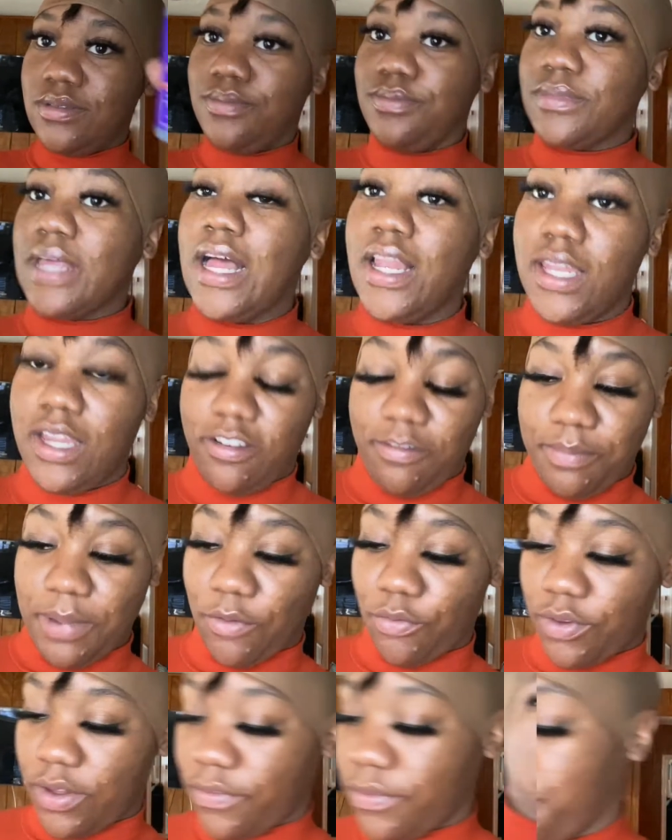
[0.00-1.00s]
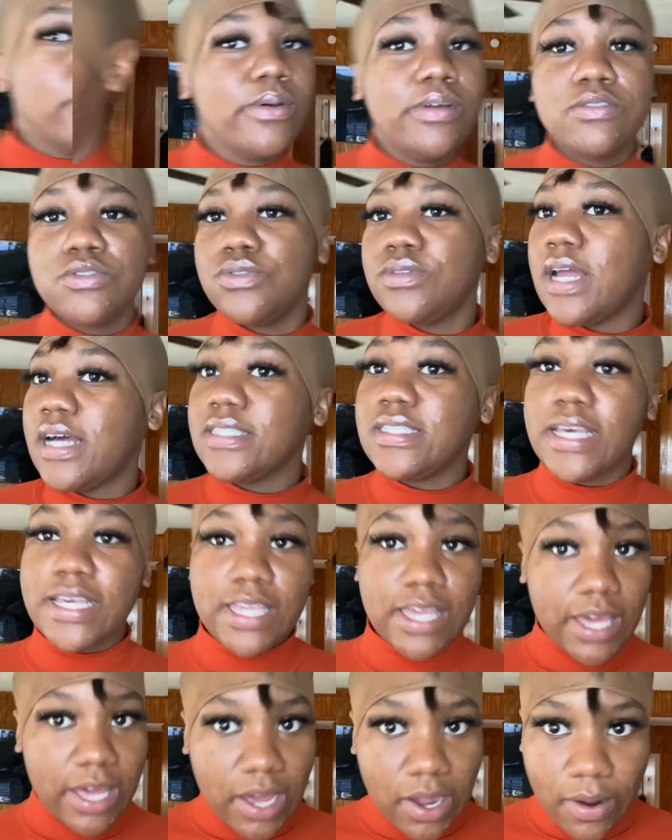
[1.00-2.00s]
I love both of them. Please do not take
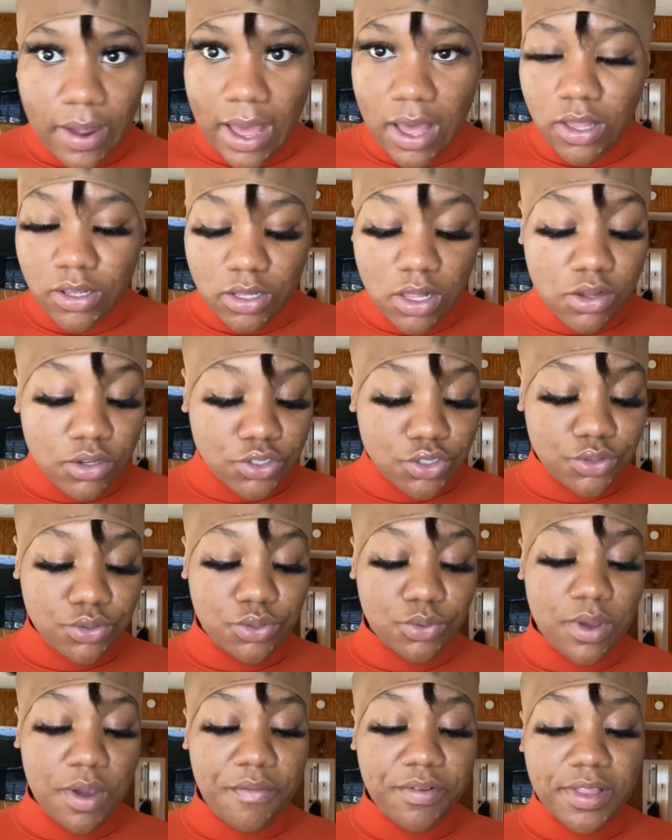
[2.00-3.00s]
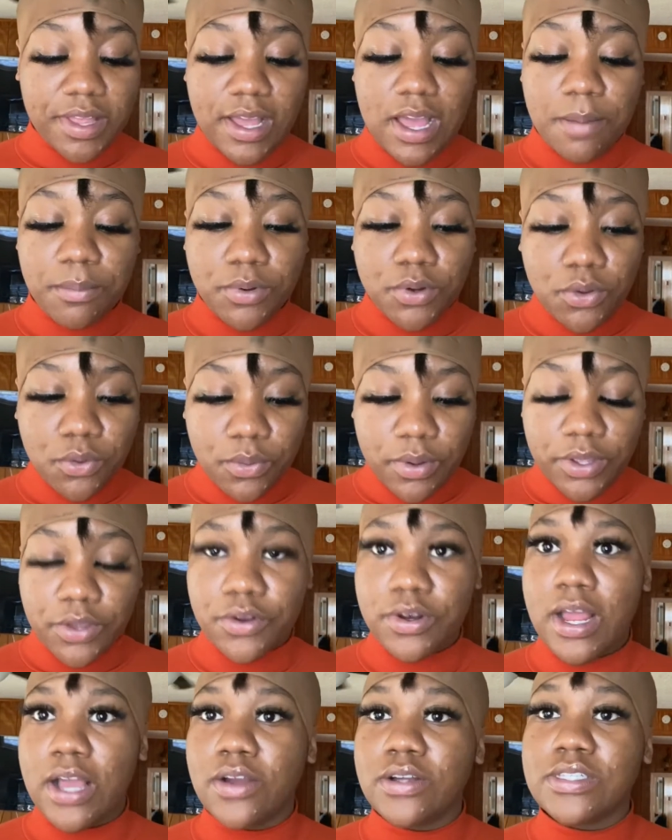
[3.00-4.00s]
your hair out. As long as you do everything I'm doing, you're
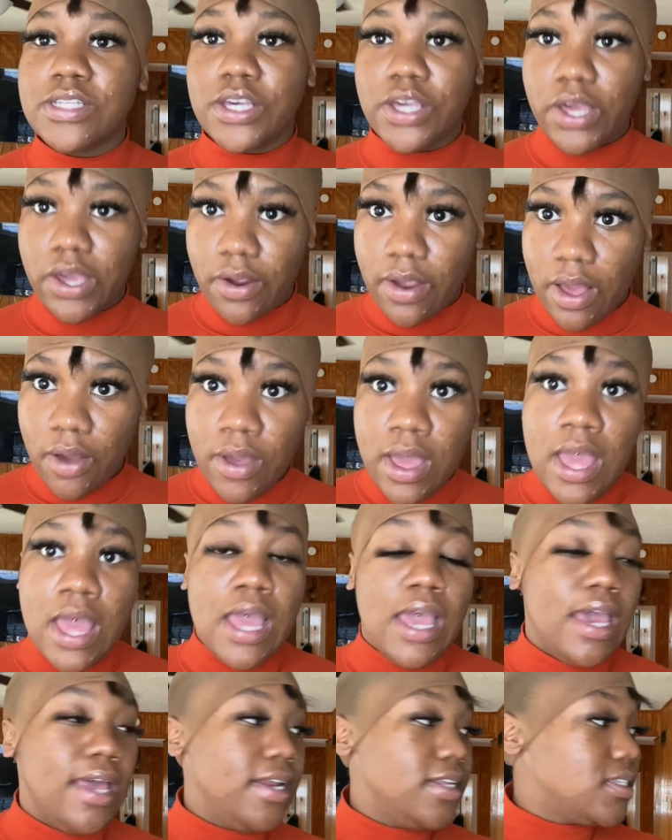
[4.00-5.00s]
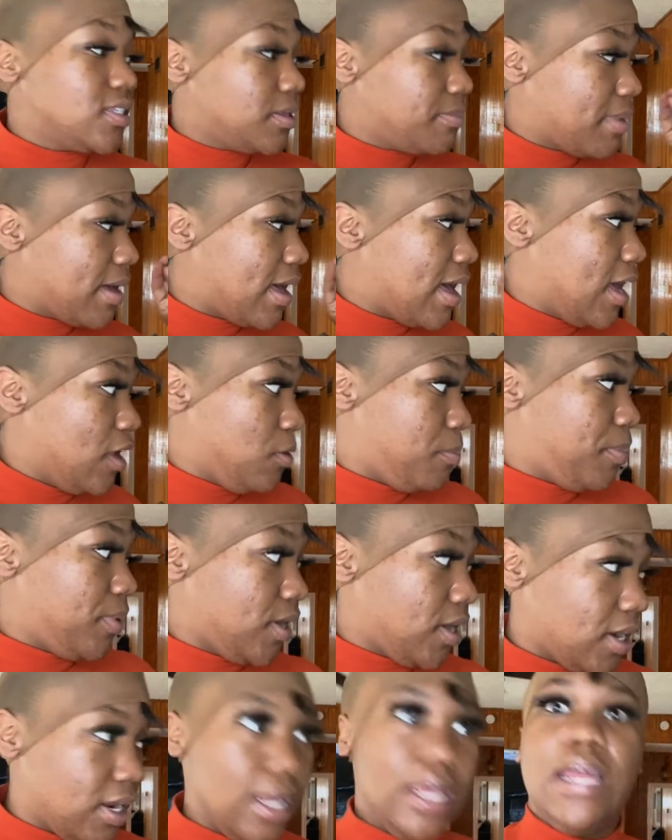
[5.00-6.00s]
not gonna take your hair out. And it's about how you put
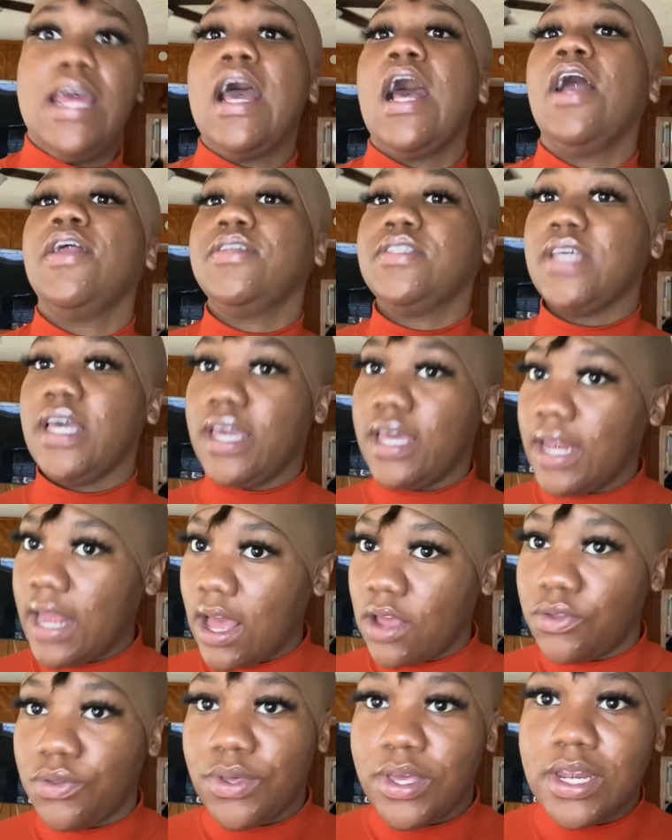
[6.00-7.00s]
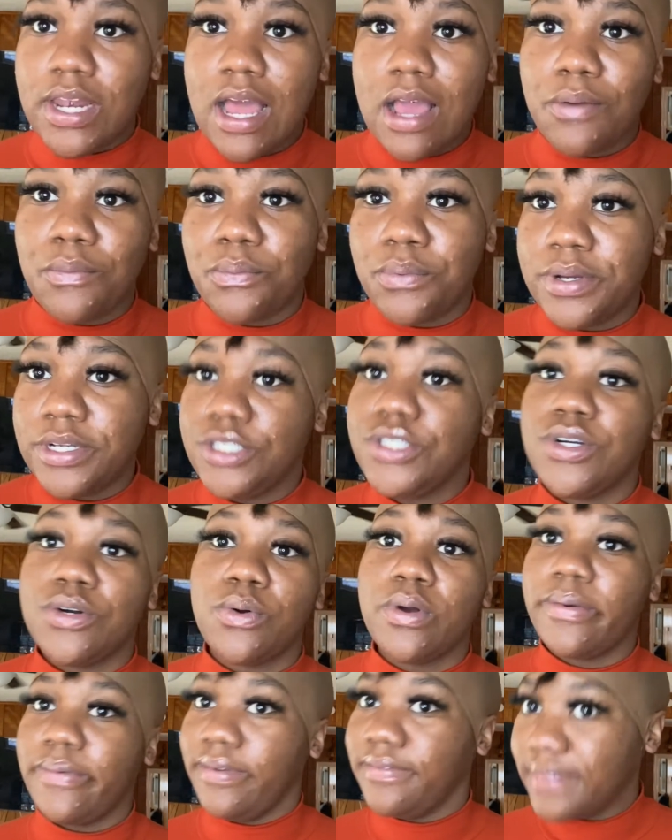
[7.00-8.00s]
it in and how you take it out. You cannot rush your
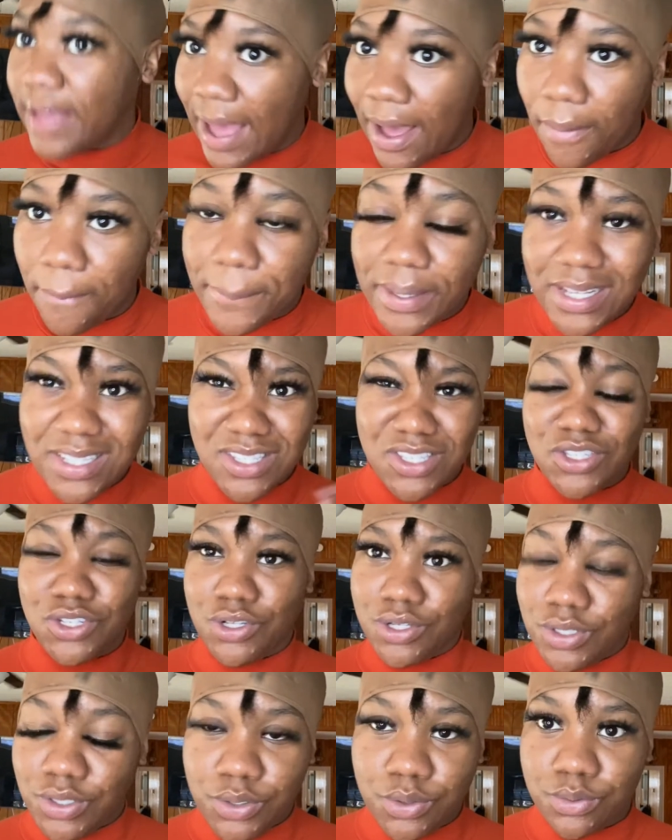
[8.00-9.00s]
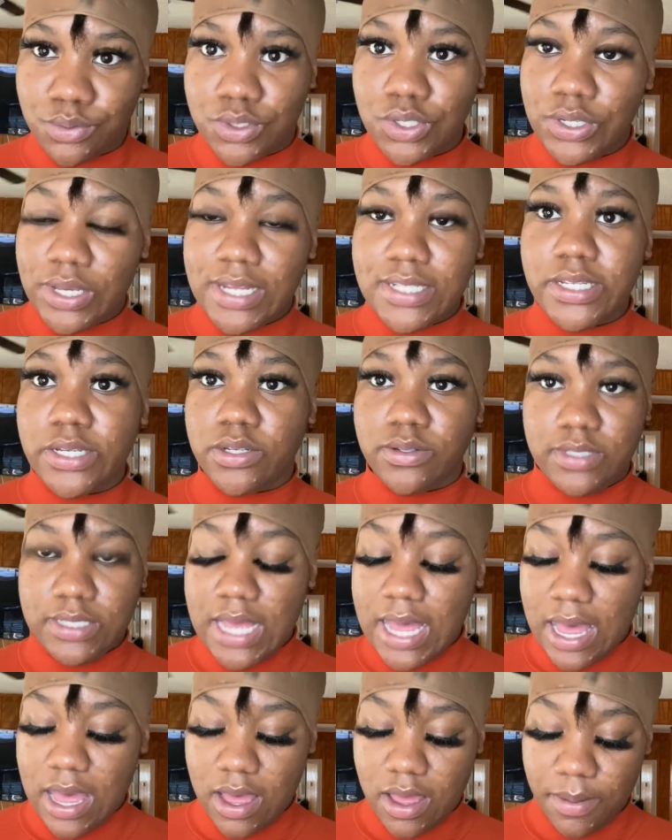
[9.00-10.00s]
quick weave out because it's glue, so you gotta take your time.